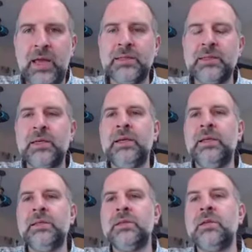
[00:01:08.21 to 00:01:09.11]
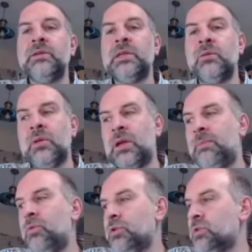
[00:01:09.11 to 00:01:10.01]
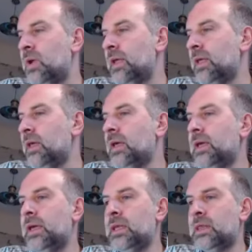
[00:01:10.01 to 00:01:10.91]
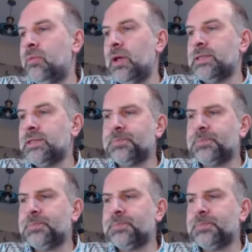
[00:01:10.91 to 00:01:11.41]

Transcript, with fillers: cancer and it is associated with a lump or a swelling in the breast.